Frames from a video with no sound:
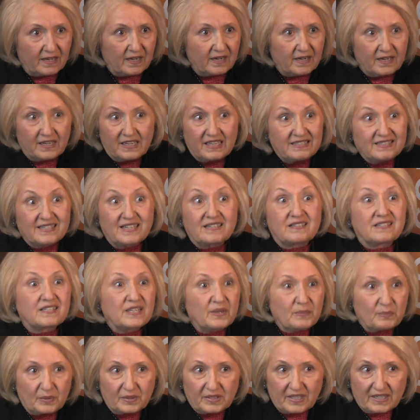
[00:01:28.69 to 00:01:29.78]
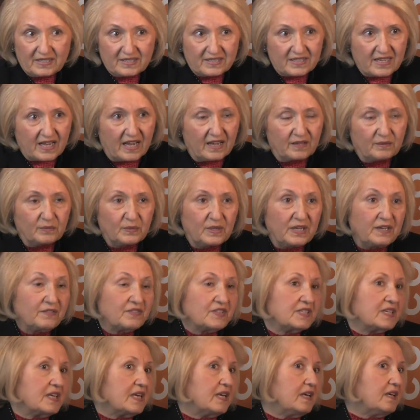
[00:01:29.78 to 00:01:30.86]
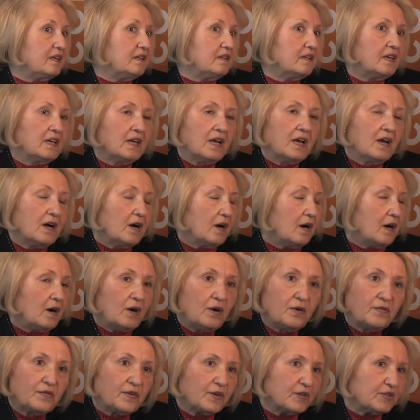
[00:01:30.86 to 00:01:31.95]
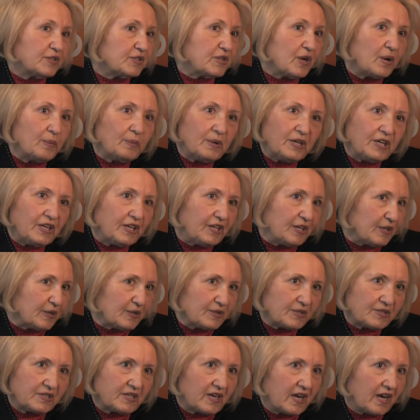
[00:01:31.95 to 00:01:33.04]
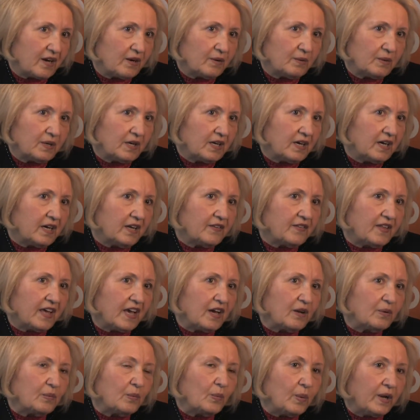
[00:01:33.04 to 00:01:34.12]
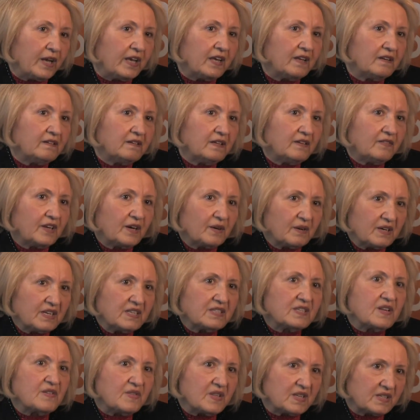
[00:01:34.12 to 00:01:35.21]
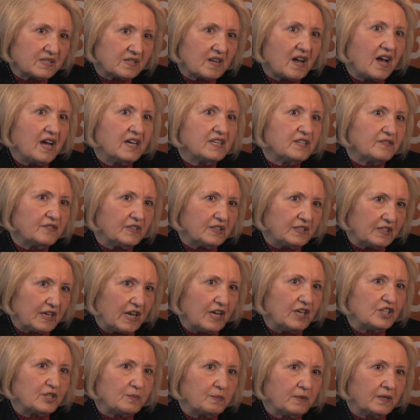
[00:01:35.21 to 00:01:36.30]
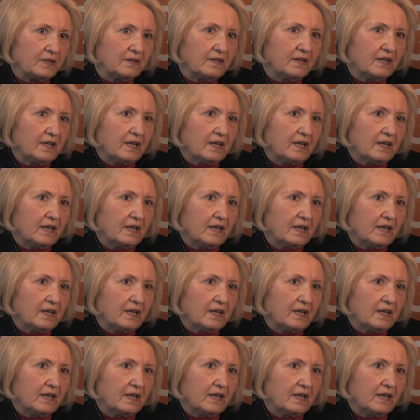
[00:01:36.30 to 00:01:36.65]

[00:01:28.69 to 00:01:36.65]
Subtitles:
It's as simple as that. We have seen over so many years now that when there isn't this kind of engagement